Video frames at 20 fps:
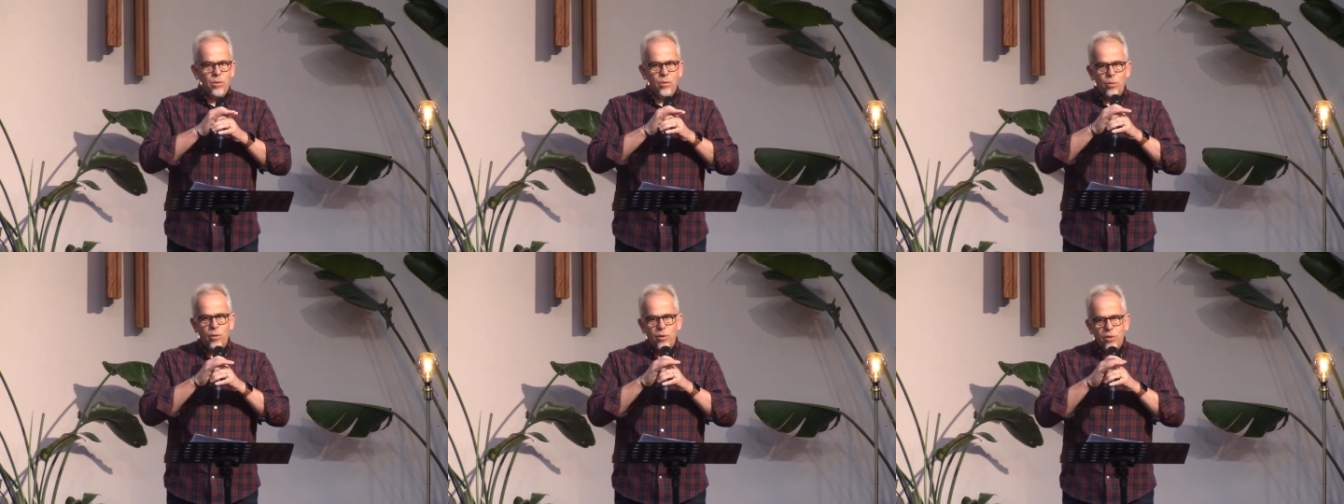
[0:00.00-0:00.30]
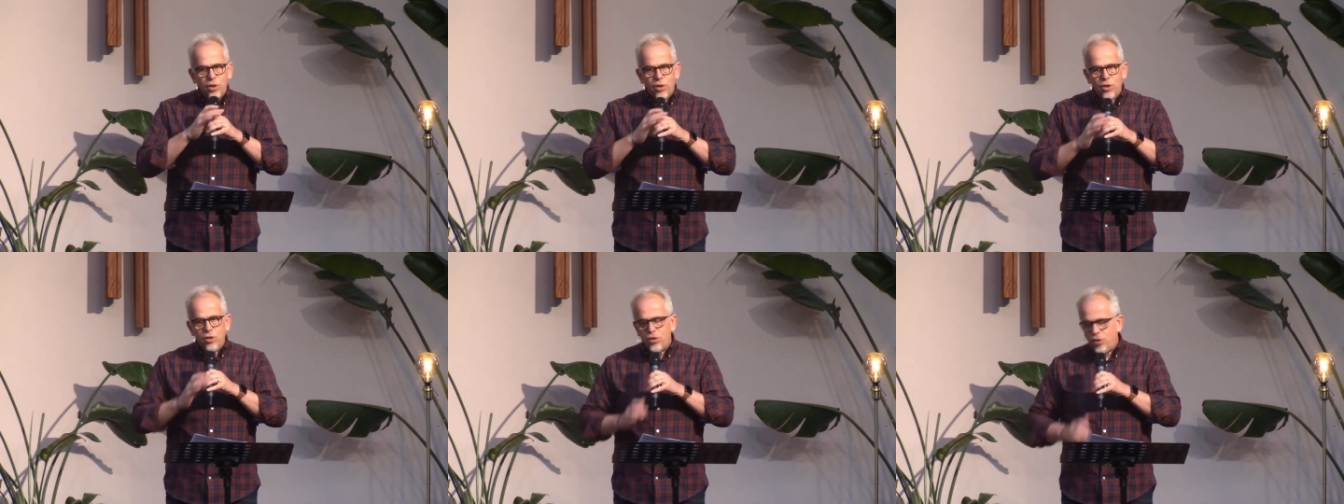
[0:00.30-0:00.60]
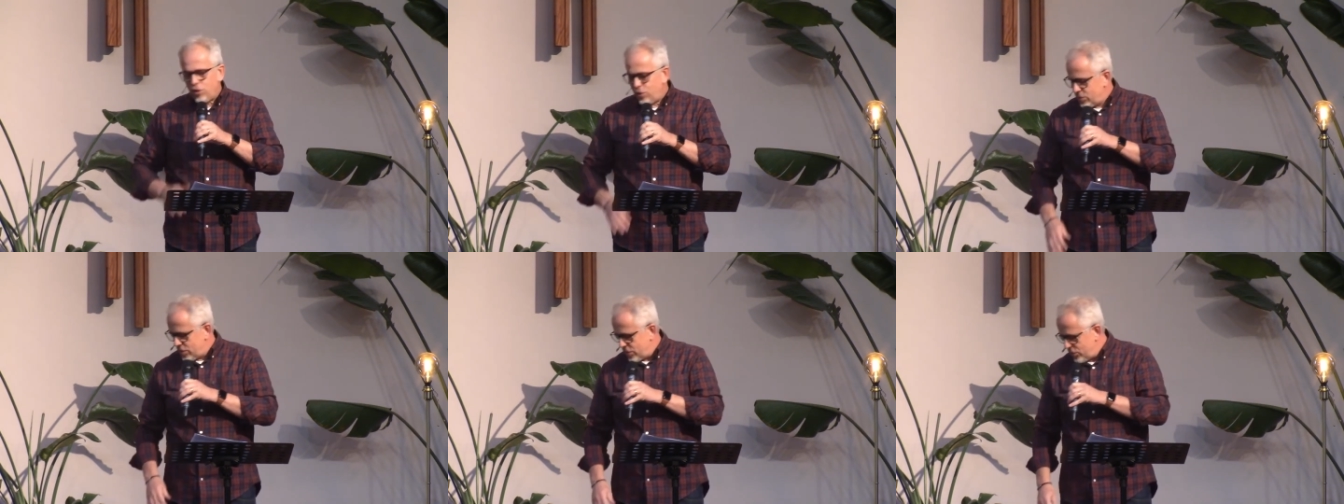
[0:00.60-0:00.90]
Well, the good
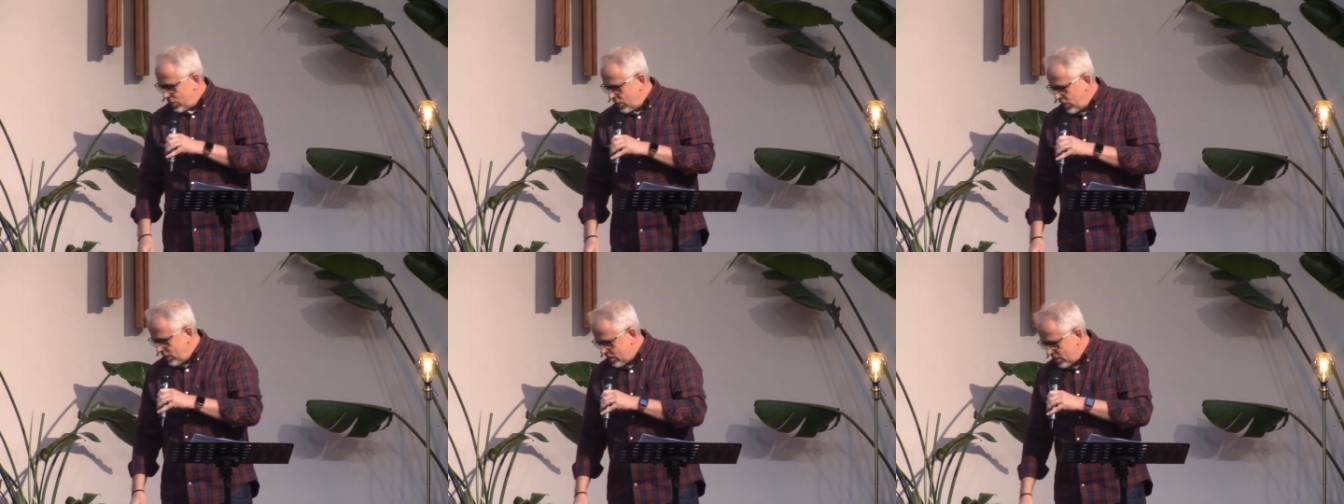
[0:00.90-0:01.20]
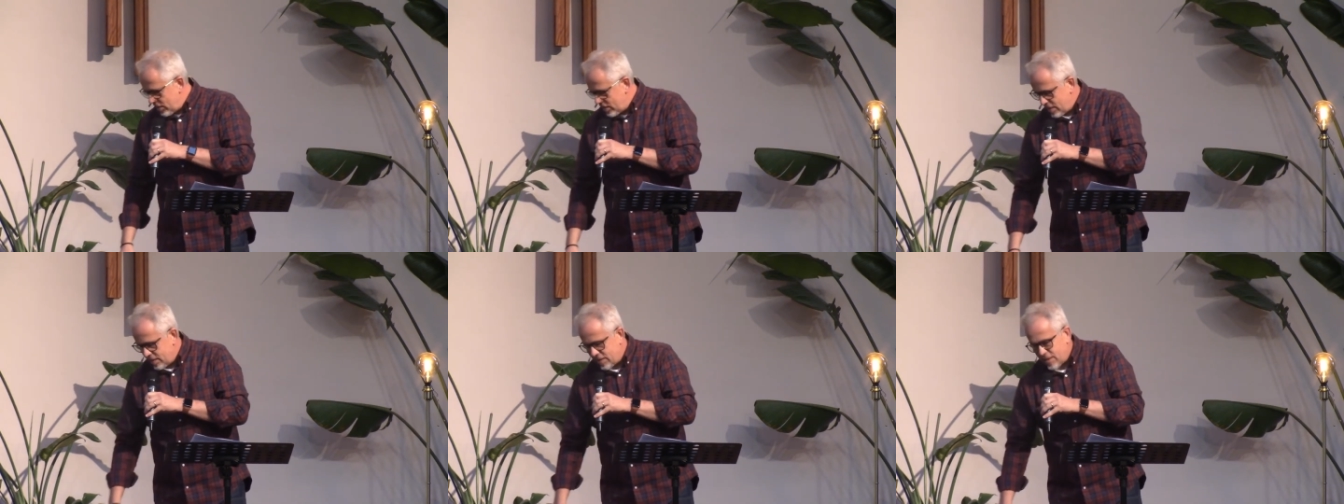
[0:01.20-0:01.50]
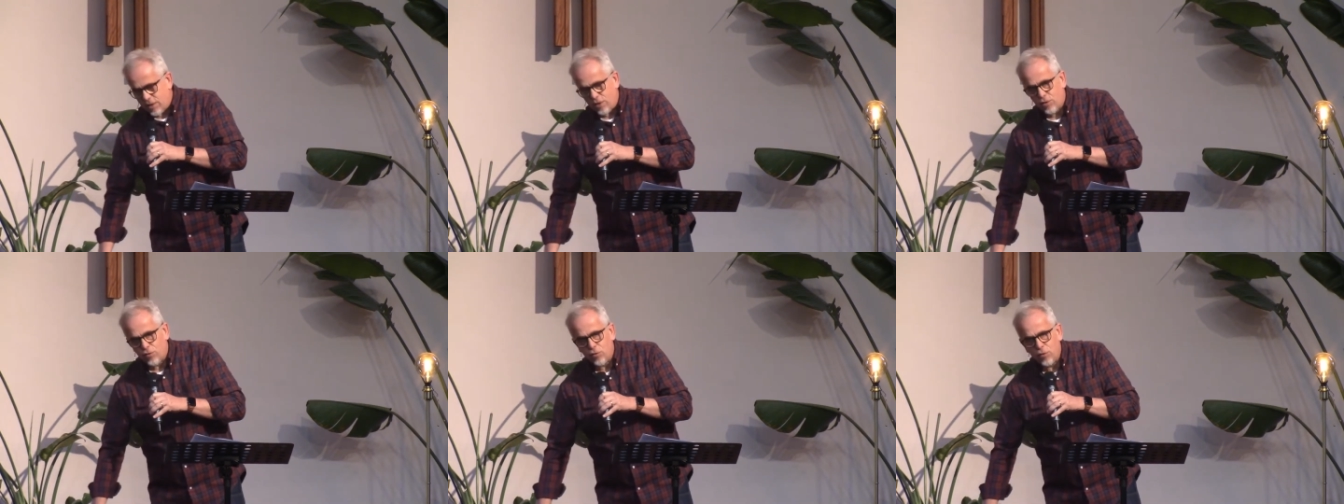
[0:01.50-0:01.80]
news of Jesus is
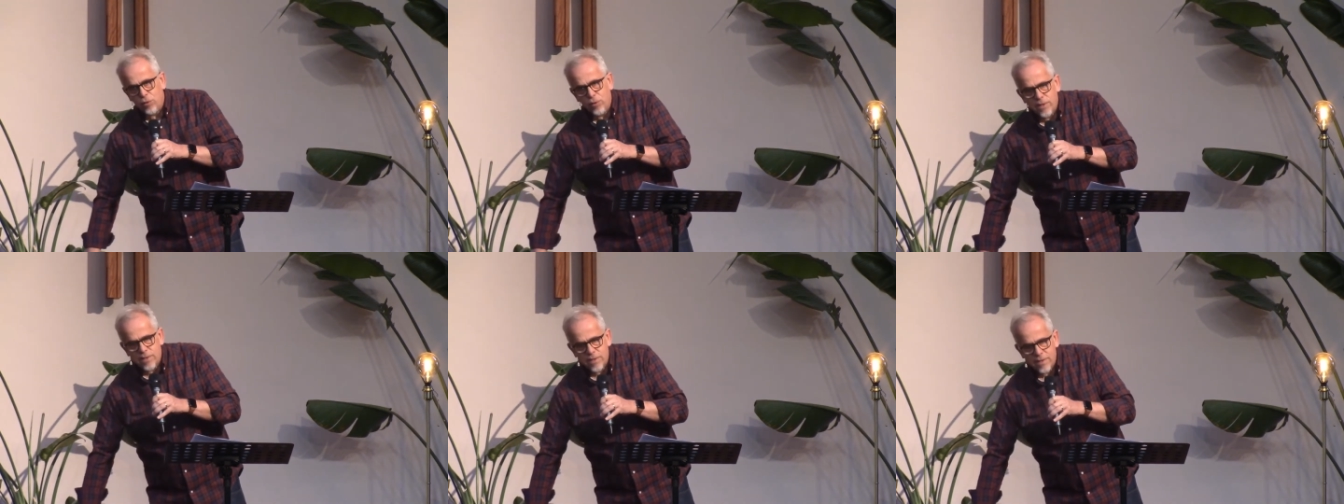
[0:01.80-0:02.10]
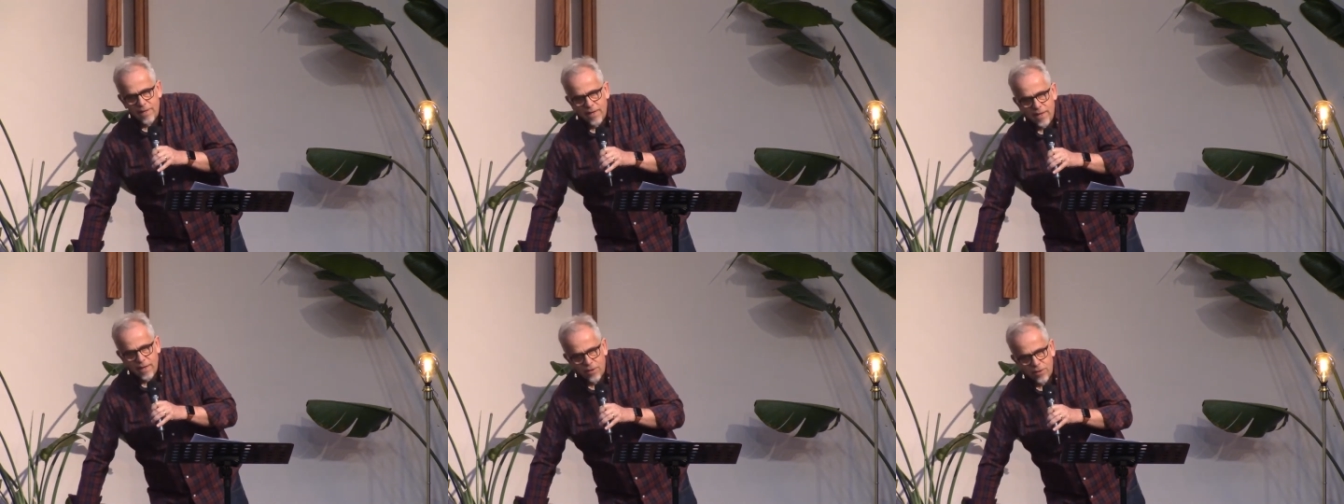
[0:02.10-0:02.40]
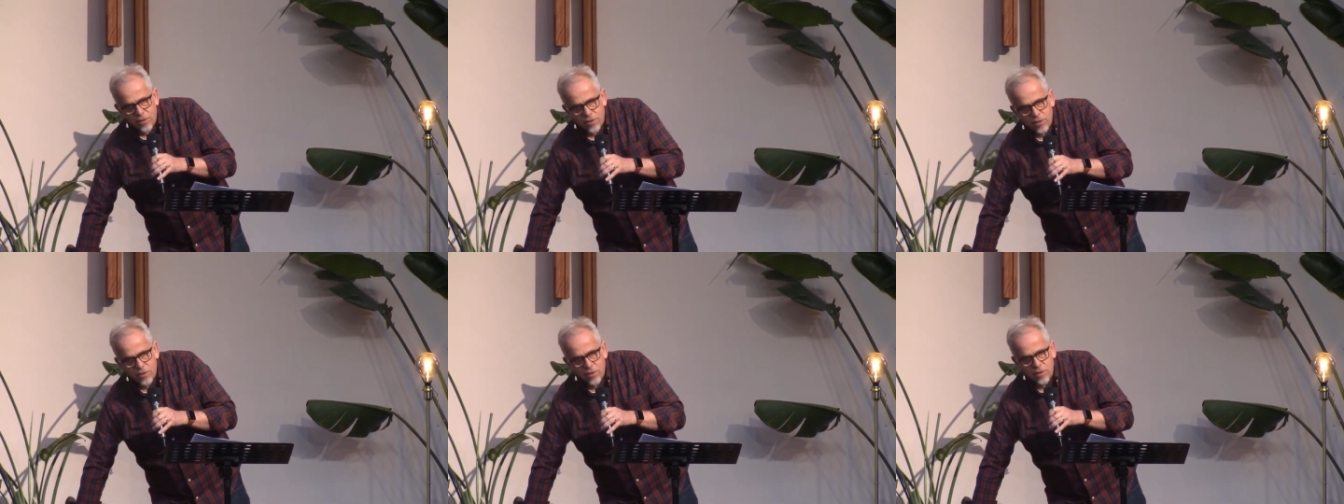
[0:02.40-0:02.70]
that through his
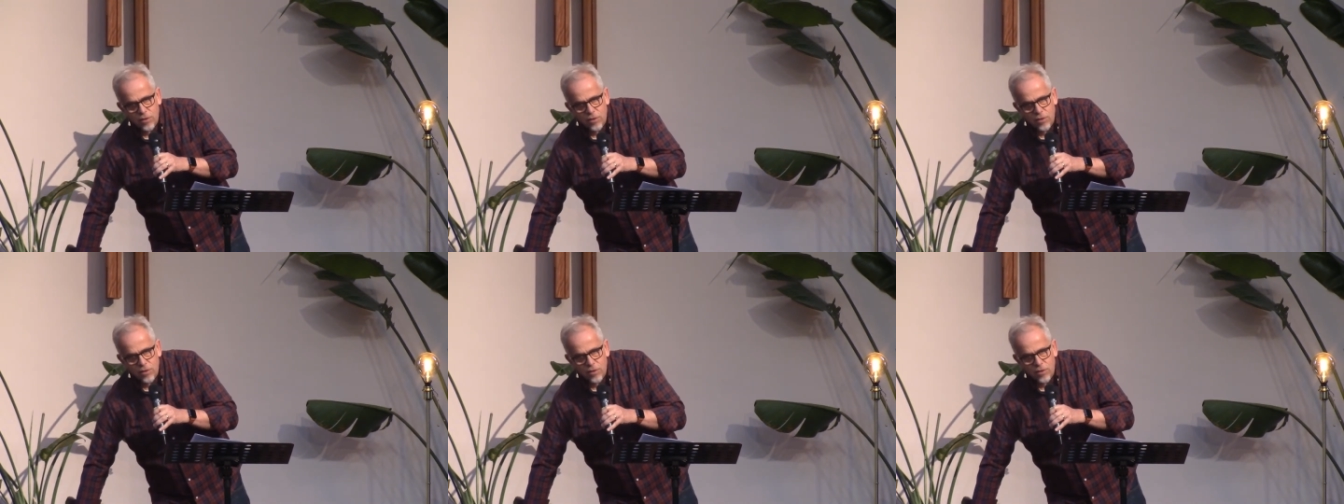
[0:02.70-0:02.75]
death